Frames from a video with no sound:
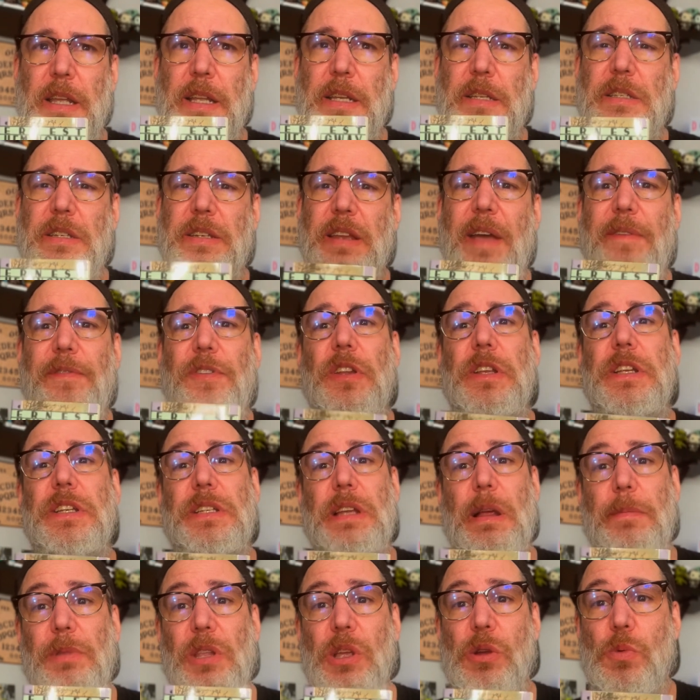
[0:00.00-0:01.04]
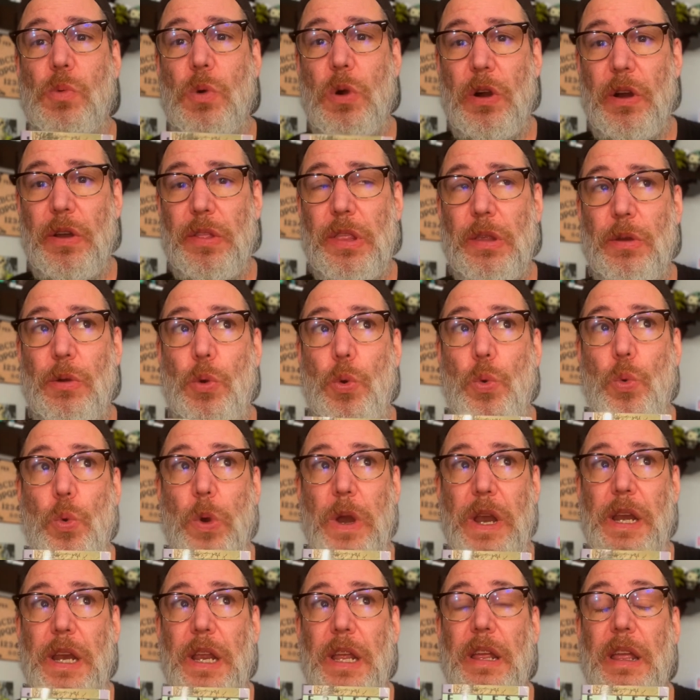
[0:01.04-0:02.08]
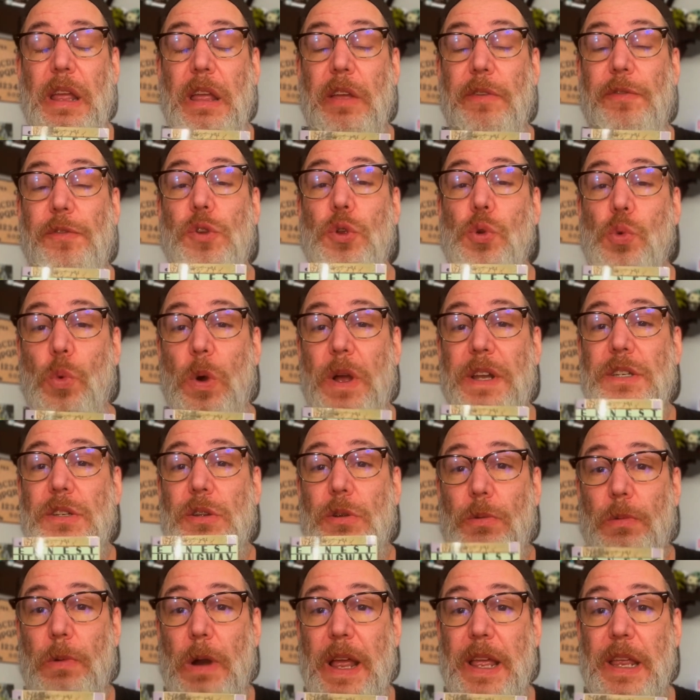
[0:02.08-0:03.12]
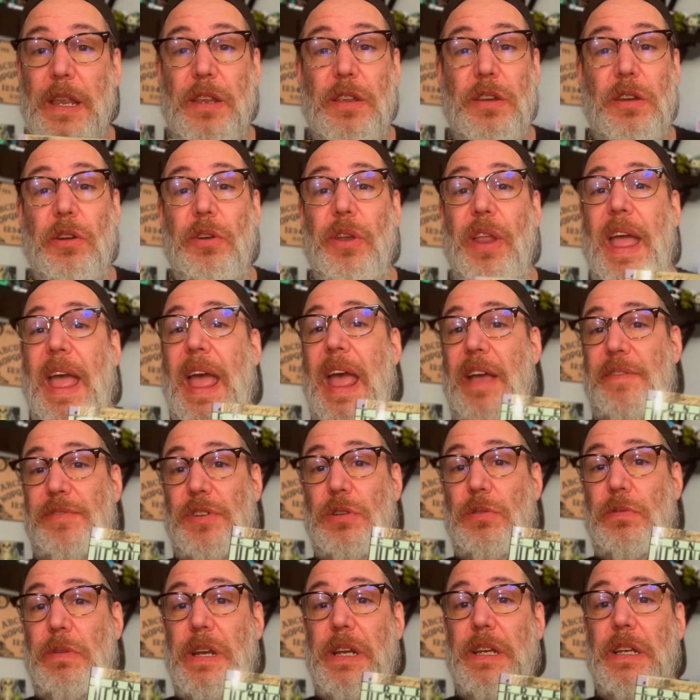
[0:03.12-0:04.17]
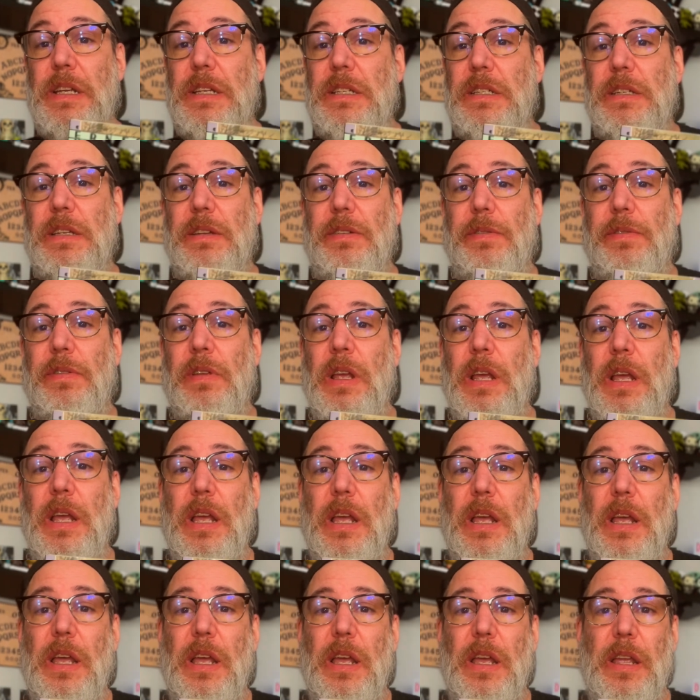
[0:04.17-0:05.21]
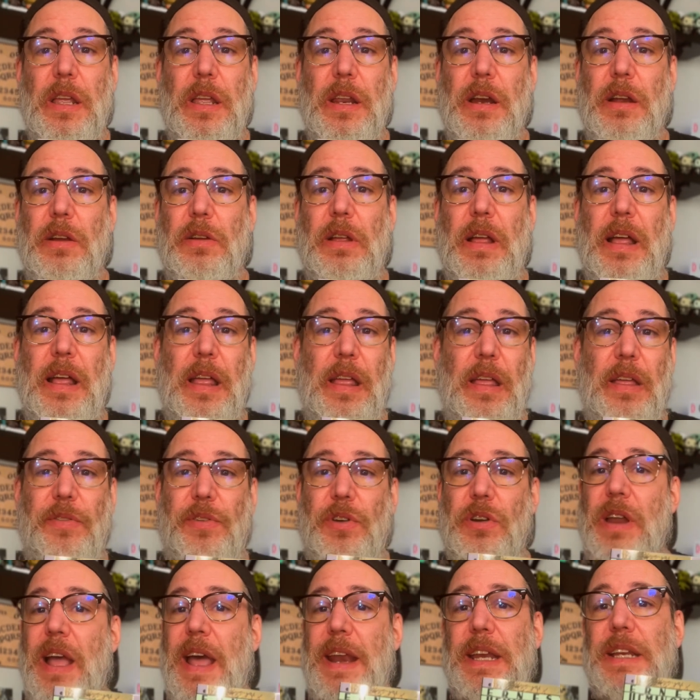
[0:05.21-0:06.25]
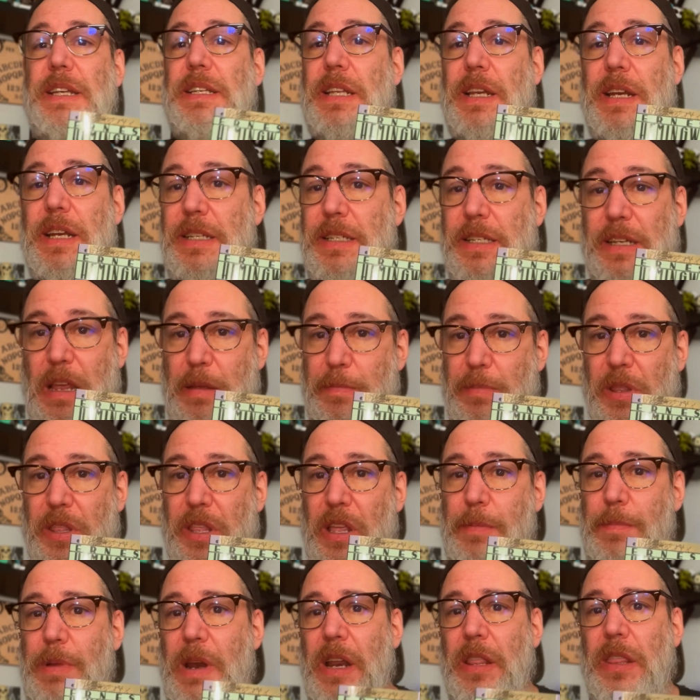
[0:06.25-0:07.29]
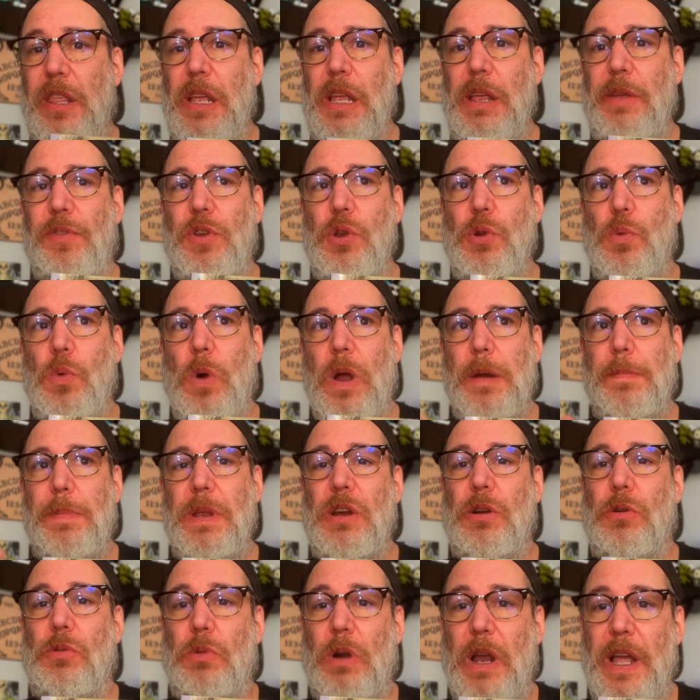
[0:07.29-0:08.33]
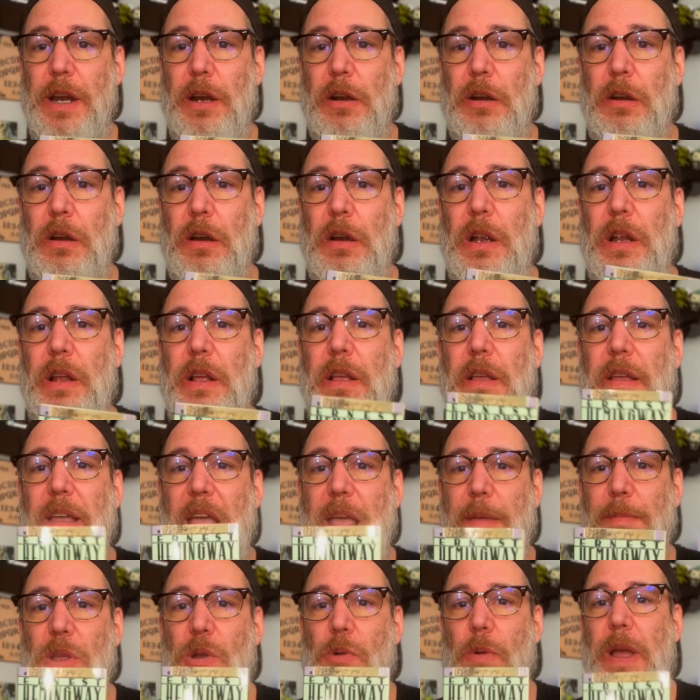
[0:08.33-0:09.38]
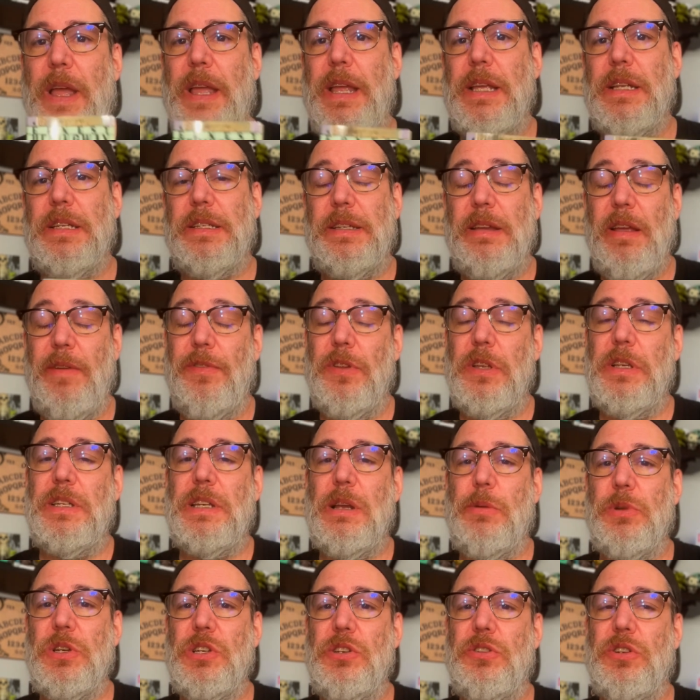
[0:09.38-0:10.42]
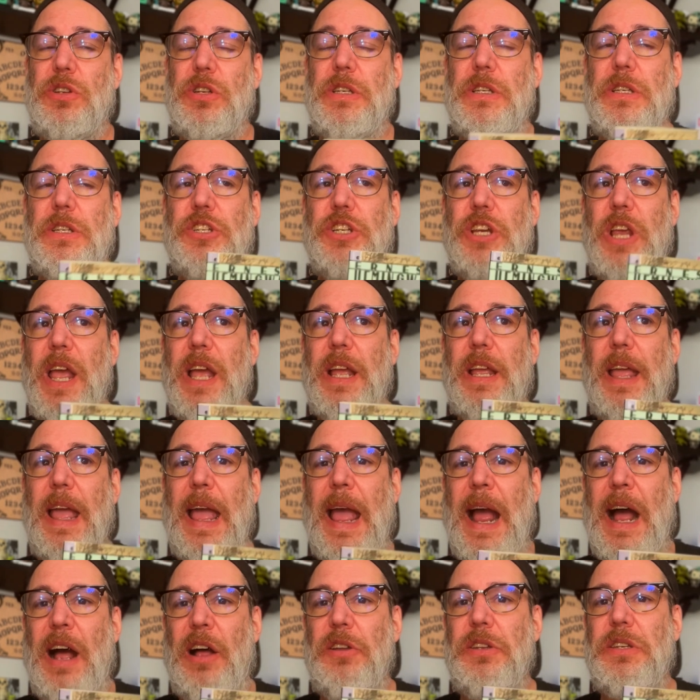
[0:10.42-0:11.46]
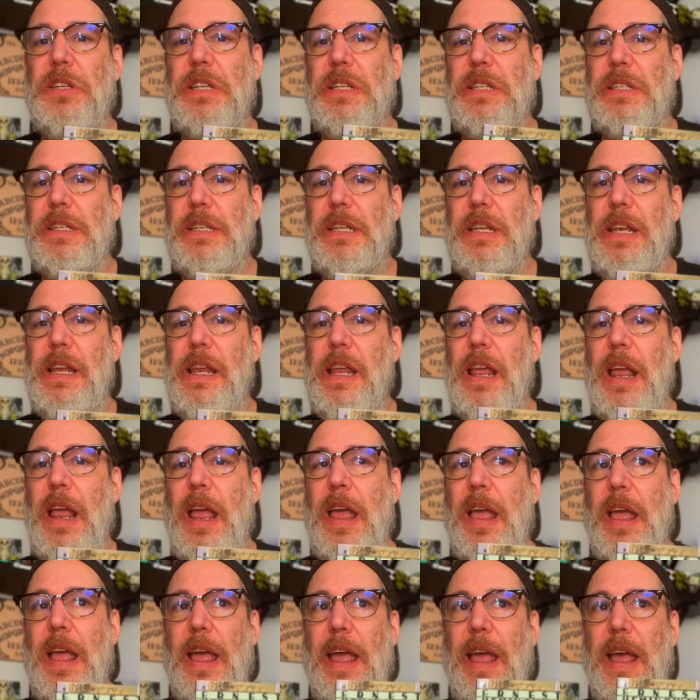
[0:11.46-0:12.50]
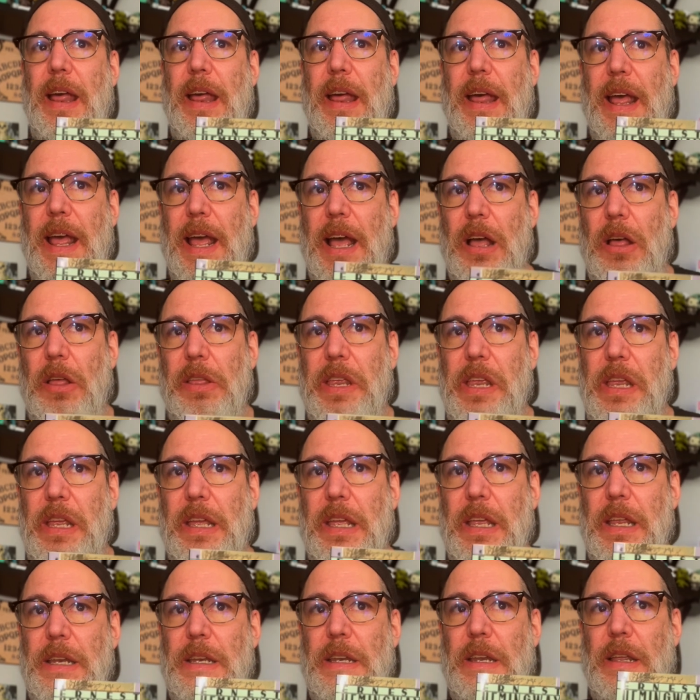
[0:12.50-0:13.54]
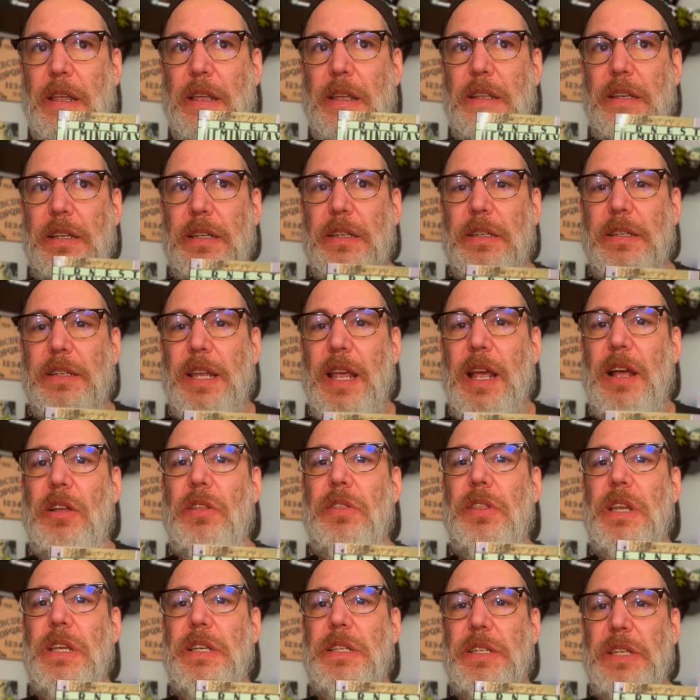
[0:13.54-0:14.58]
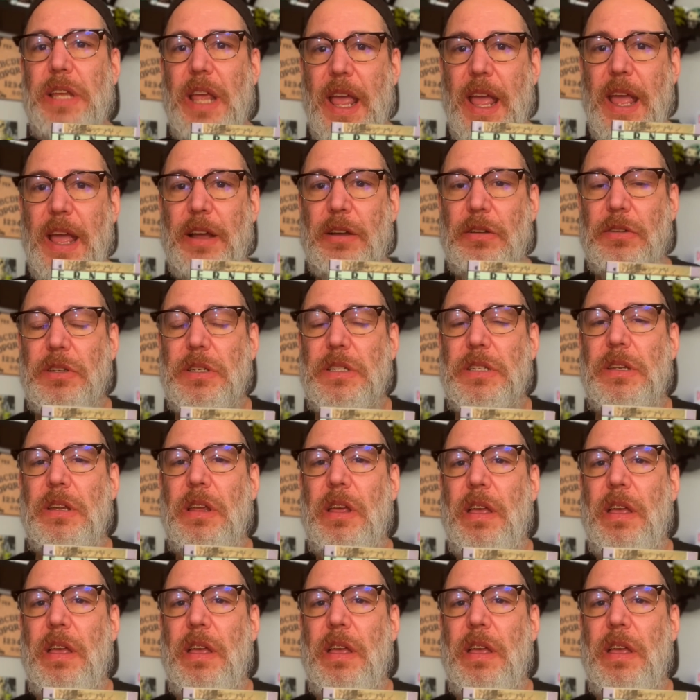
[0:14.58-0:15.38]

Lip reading: definitely something worth reading if you want to write. You don't have to read this if you're not into this type of thing. But I think if you want to be a writer, Hemingway is definitely someone you should check out to see how he can tell these tales